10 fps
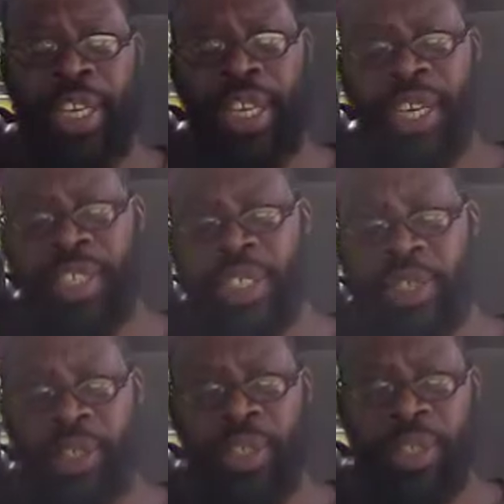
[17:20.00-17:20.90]
against
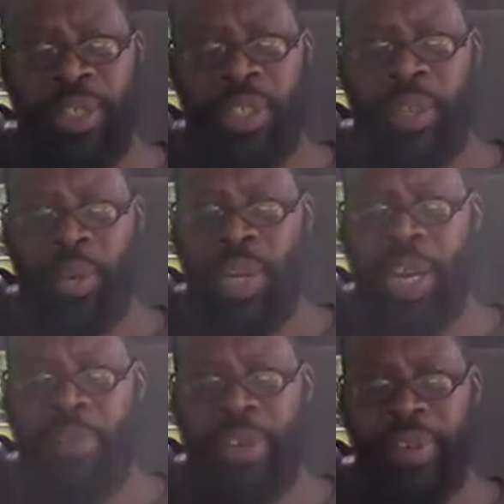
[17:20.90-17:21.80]
this
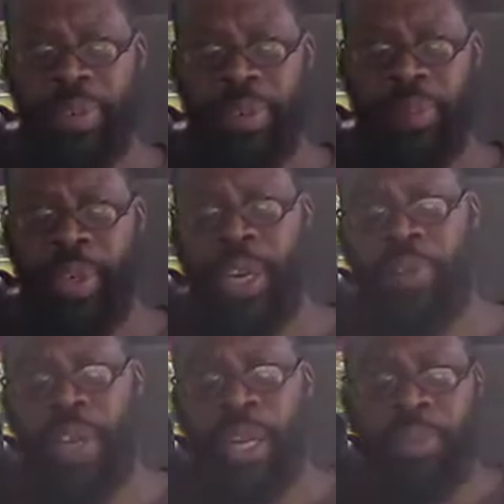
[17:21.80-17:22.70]
whatever,
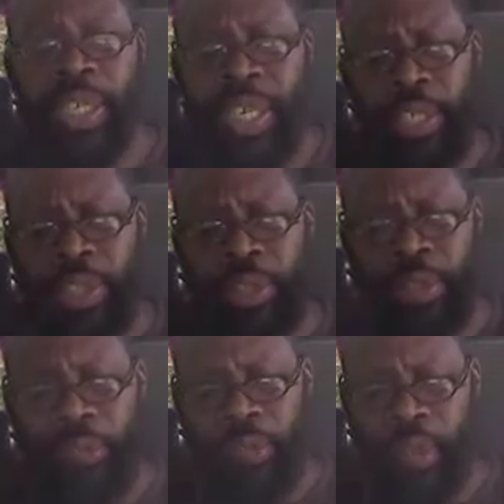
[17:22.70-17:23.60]
whatever comes against you,
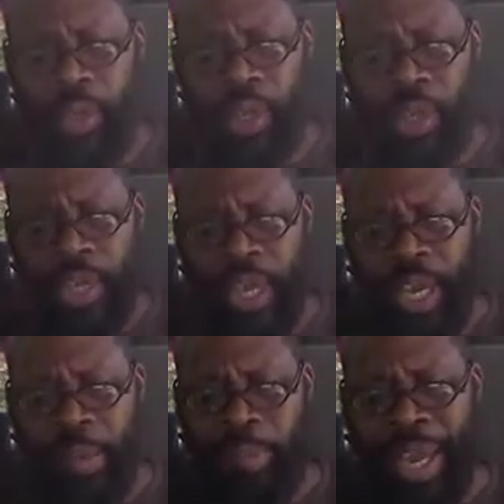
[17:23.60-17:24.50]

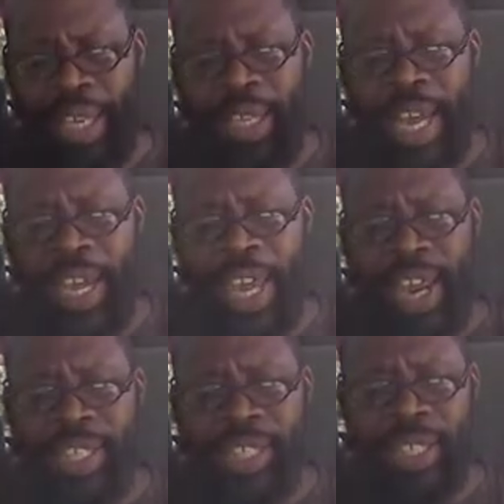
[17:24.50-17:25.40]
and make not
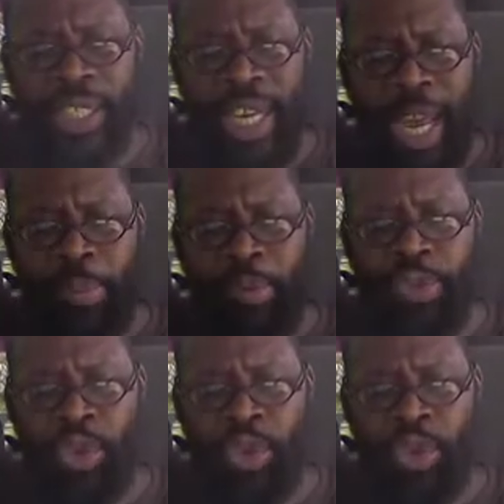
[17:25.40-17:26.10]
haste in time of